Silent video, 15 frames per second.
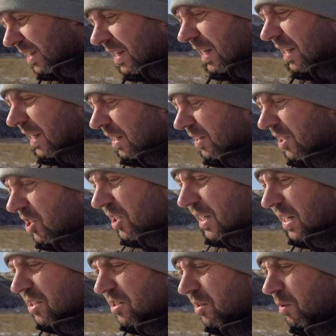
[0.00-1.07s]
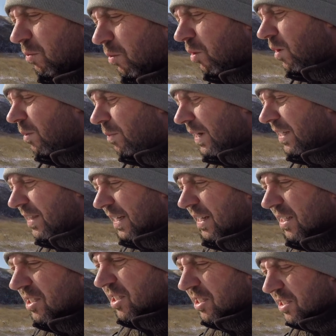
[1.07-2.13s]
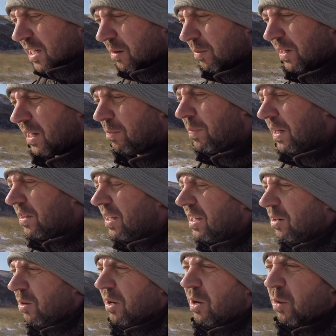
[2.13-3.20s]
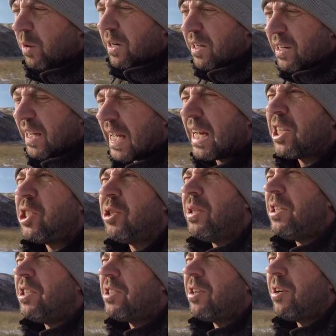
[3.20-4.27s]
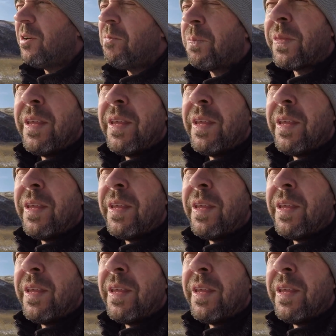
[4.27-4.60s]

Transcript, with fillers: and I'll let you guys know more about that as it's coming up. I think we're going to actually start